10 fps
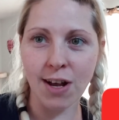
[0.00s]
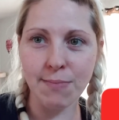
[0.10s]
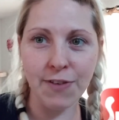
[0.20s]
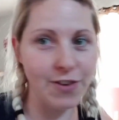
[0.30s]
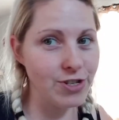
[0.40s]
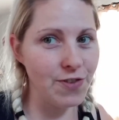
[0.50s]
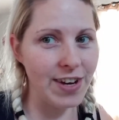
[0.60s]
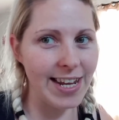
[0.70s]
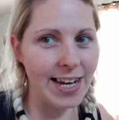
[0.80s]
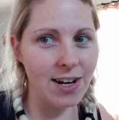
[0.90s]
on my future
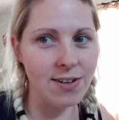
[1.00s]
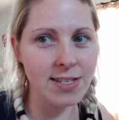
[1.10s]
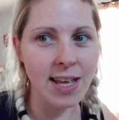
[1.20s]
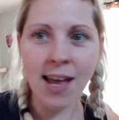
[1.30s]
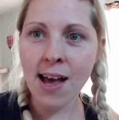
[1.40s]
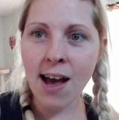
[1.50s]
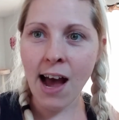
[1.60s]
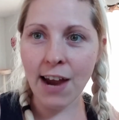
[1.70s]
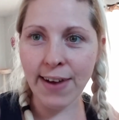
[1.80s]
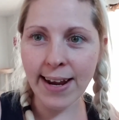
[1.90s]
videos.
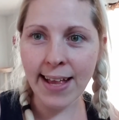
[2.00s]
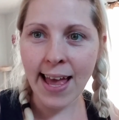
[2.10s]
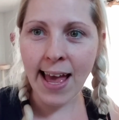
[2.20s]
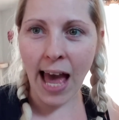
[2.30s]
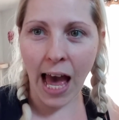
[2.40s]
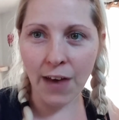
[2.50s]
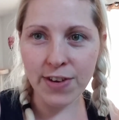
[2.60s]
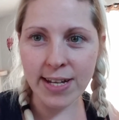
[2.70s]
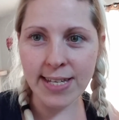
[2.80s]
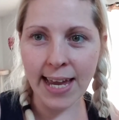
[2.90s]
All right, have a
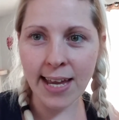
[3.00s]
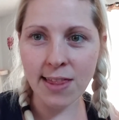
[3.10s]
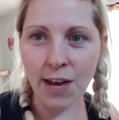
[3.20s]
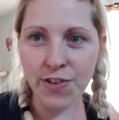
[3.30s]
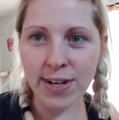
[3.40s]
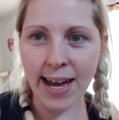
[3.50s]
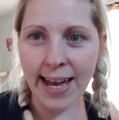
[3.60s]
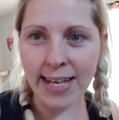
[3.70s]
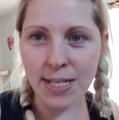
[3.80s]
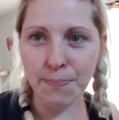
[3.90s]
good day. Love you
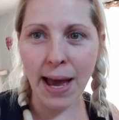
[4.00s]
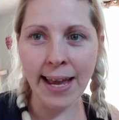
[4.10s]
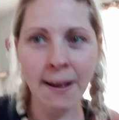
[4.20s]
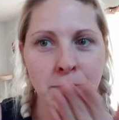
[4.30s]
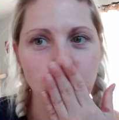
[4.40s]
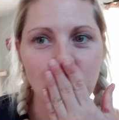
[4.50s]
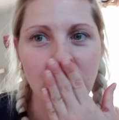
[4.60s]
guys. Bye.